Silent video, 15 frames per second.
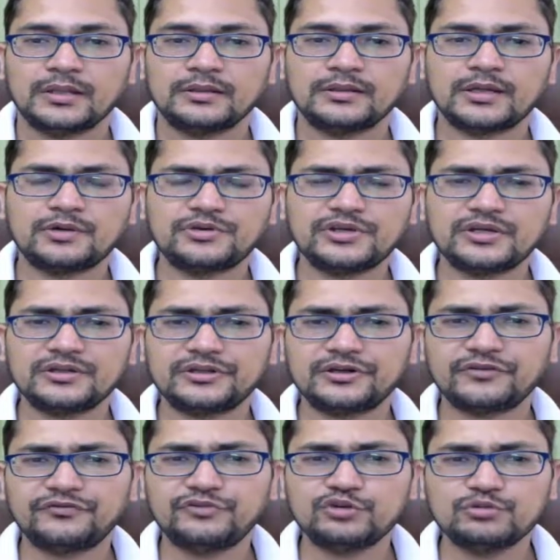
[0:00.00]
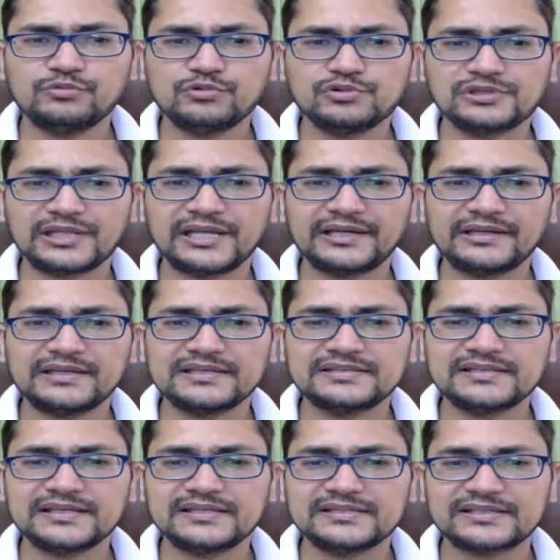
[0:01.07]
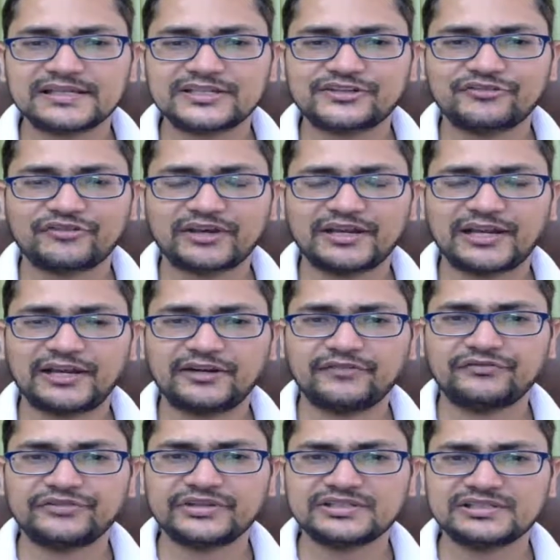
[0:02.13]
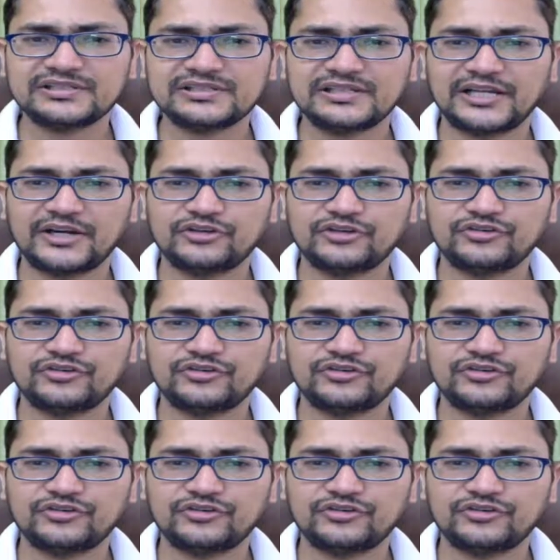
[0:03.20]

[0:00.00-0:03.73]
now here are a few moves like d6, h5, knight f6, knight,